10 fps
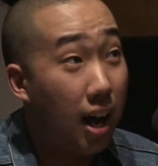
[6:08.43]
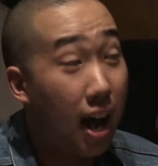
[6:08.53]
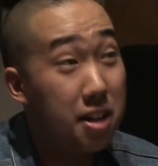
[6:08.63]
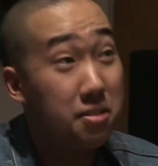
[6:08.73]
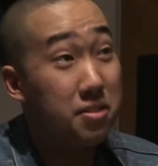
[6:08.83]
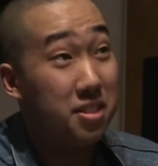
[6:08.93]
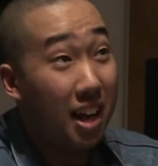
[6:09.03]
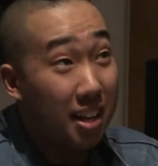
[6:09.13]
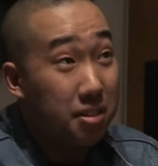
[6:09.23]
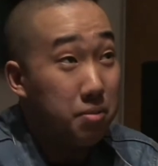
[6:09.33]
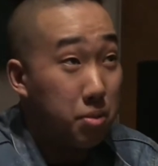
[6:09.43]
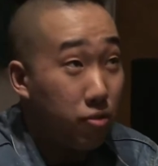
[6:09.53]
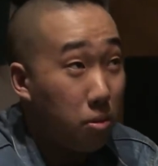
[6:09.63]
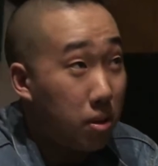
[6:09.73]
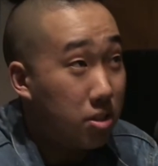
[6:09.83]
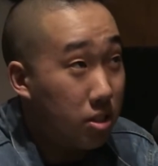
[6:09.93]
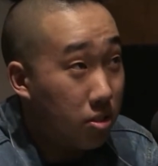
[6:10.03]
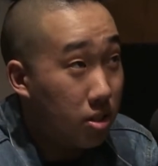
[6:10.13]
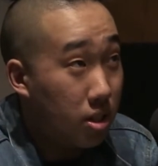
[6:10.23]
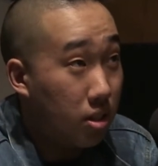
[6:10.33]
I signed before my
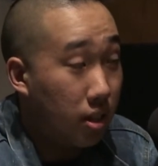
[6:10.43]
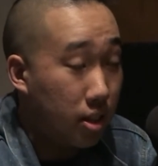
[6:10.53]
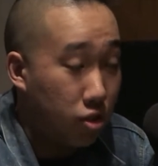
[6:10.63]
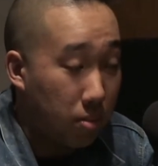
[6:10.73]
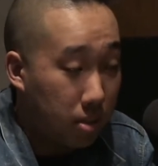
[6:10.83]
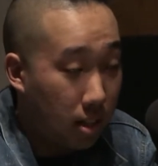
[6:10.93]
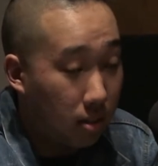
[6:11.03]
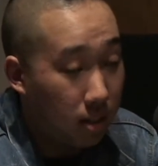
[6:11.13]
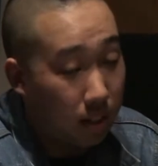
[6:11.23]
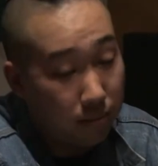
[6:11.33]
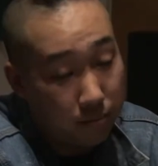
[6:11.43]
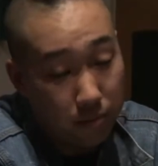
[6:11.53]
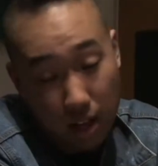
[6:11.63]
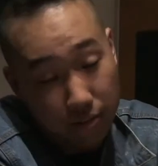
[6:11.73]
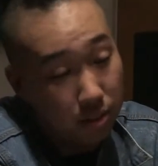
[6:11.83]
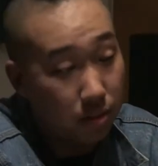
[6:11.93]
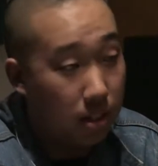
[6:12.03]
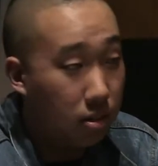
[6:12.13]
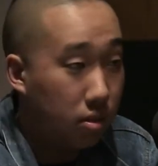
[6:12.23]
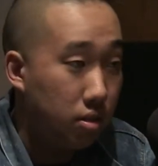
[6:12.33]
senior year, and I dropped out, and I got flown
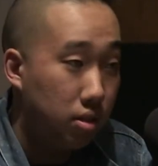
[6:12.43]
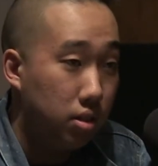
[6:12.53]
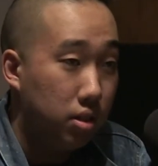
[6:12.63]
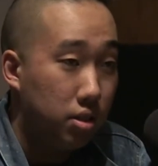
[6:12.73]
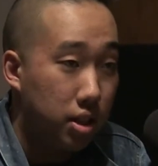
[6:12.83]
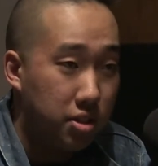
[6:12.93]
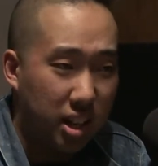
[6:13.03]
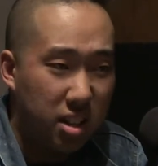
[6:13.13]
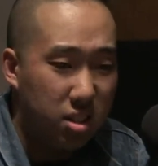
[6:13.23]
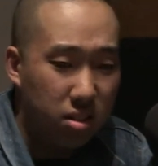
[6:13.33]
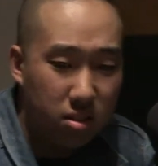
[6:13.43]
out. What? So I was like 18.